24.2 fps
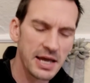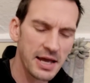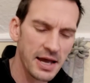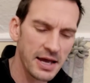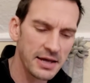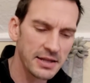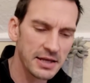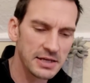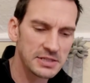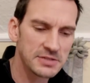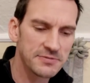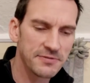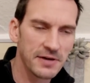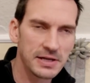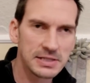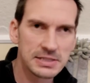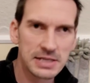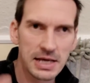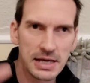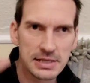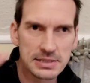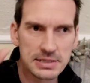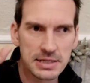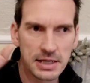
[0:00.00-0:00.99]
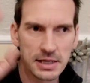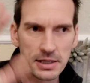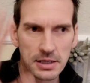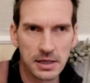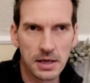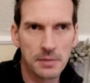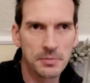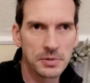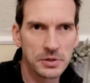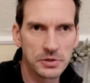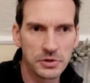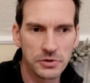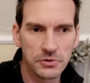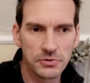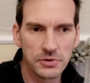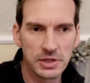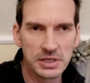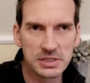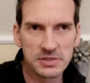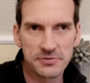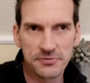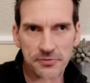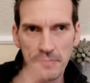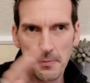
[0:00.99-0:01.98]
hey, that's fantastic, come and do
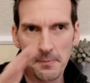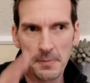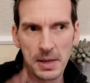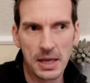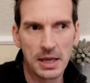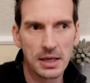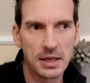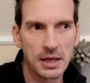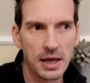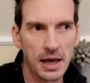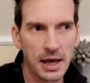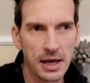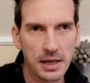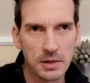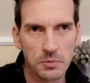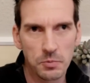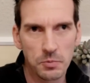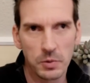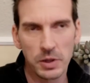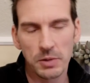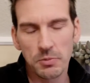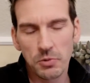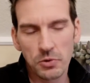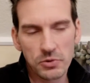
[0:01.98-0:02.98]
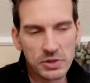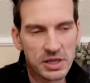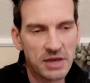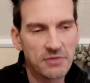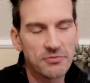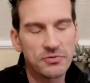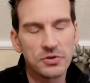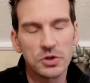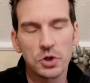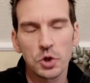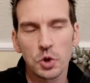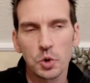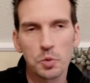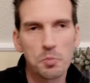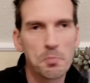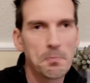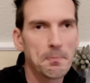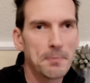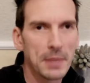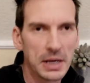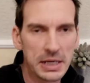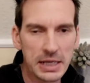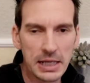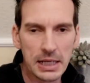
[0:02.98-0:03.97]
this for me, and we will give you
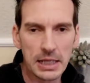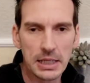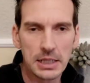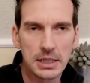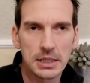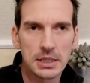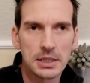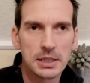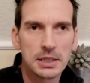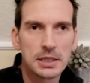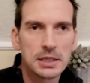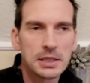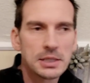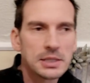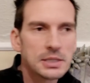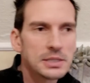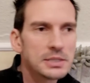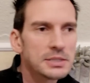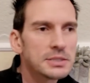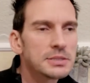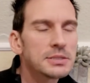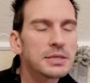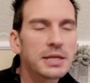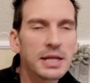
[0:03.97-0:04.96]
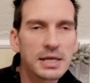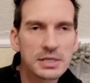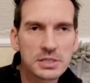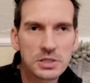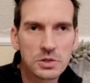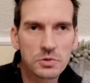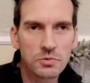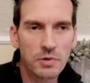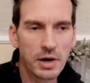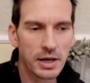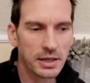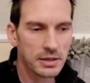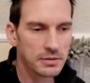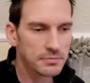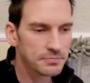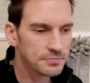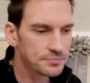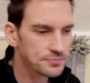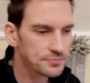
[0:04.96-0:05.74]
money. So that's great.